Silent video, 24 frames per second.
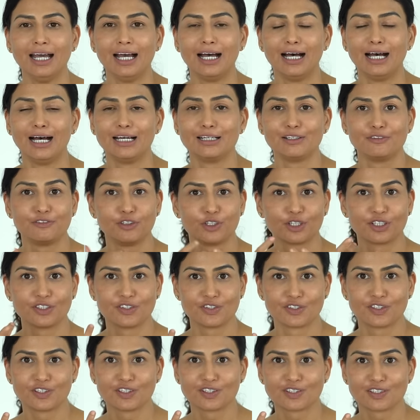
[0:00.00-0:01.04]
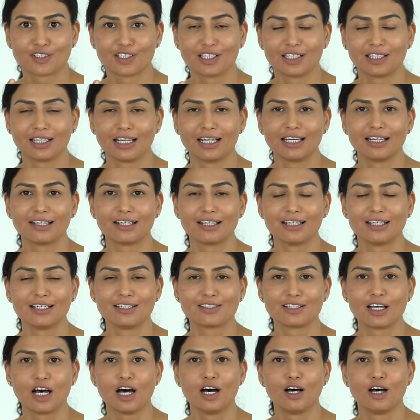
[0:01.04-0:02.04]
and if you're consistent, it is